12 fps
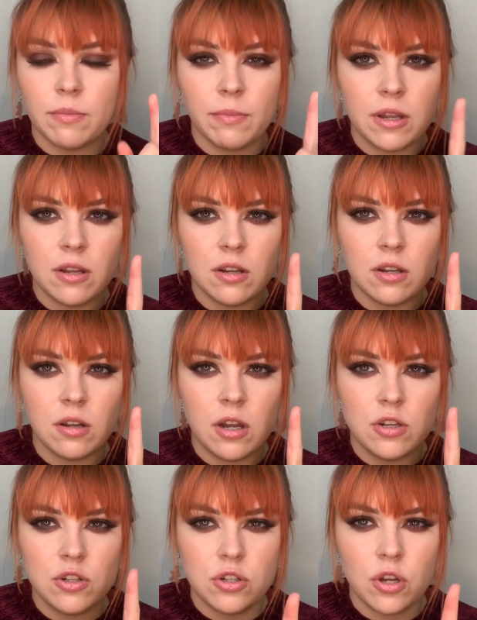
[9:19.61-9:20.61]
but I
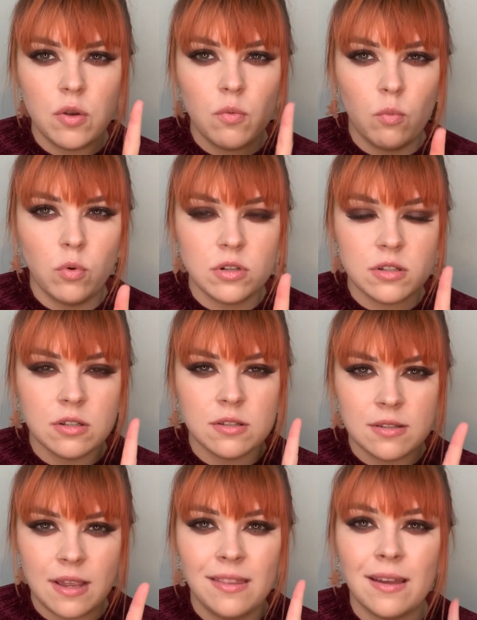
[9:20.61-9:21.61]
don't want to
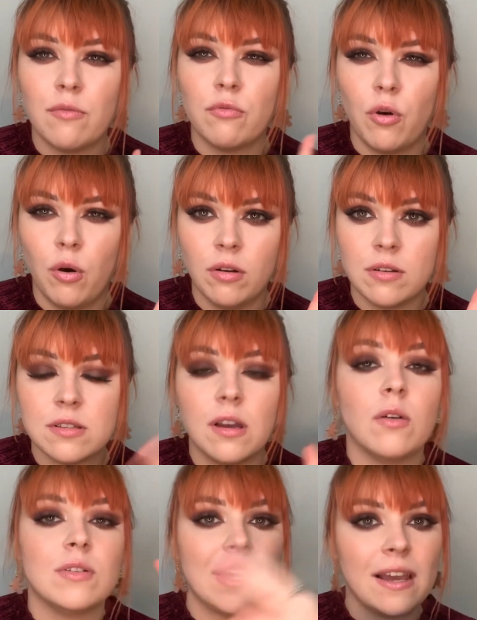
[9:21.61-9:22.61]
say that wrong, so
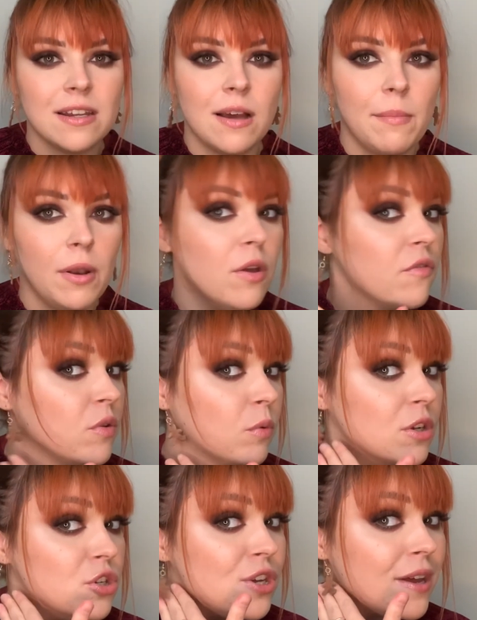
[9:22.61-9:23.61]
I'll tag it down below if you want
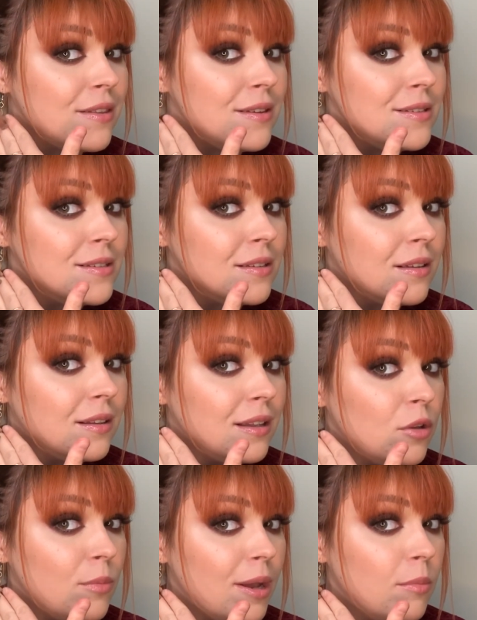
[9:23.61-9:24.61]
to check these little
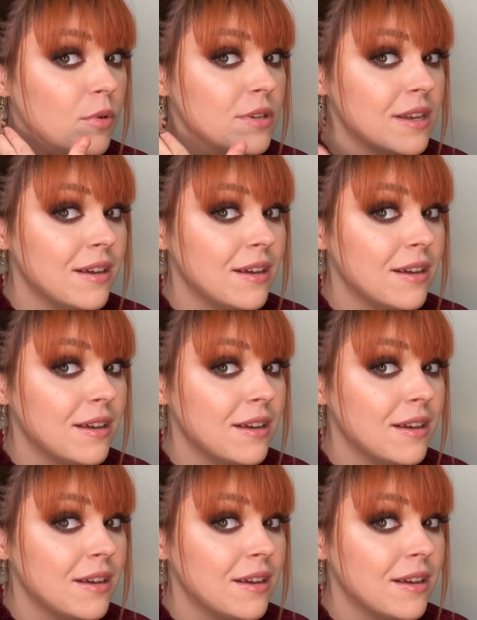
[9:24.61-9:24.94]
bad boys out.